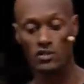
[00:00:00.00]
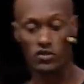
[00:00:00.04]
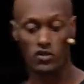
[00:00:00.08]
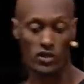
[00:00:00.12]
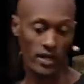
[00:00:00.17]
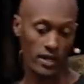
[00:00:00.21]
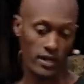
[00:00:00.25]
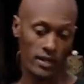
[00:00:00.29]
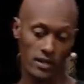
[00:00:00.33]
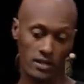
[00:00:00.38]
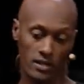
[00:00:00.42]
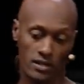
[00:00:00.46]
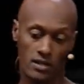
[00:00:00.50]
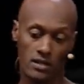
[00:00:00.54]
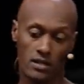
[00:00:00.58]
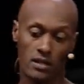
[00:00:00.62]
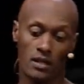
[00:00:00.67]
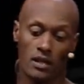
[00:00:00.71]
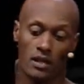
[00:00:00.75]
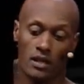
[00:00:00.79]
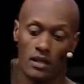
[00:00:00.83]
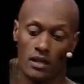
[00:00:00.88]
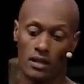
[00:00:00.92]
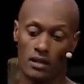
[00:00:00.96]
jackets
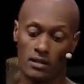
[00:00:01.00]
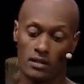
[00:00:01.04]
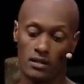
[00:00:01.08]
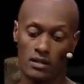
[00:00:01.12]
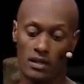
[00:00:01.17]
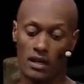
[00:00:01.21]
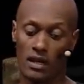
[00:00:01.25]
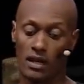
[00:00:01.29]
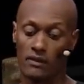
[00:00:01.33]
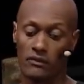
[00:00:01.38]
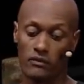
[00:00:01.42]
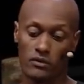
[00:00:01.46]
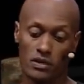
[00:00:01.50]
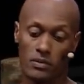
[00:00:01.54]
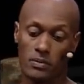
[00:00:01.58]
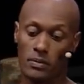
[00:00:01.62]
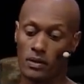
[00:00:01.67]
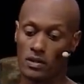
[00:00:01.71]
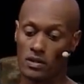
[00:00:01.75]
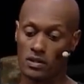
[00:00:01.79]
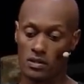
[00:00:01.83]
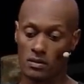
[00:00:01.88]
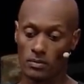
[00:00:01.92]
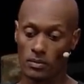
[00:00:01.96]
and uh, have
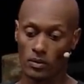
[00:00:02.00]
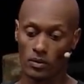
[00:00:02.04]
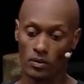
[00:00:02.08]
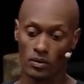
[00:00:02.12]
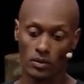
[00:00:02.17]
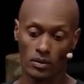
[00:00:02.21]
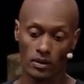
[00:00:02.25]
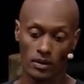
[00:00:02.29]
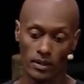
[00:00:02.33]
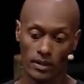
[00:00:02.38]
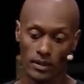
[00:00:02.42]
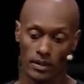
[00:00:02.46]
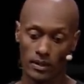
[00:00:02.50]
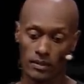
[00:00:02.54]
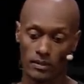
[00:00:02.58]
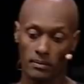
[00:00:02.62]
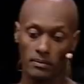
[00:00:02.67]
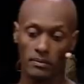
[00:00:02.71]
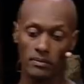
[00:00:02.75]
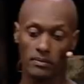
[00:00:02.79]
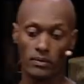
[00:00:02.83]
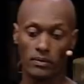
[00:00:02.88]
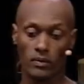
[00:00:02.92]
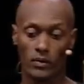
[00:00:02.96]
responsible uh,
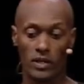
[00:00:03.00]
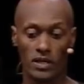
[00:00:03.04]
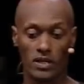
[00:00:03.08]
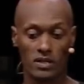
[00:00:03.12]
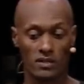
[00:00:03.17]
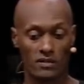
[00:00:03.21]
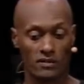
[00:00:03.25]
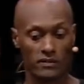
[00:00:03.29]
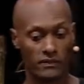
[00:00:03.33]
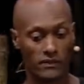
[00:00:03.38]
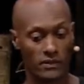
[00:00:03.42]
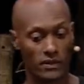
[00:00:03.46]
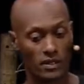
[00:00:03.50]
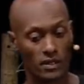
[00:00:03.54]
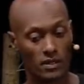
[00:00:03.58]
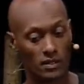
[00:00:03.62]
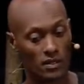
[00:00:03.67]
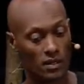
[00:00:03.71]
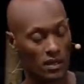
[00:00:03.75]
ways of uh,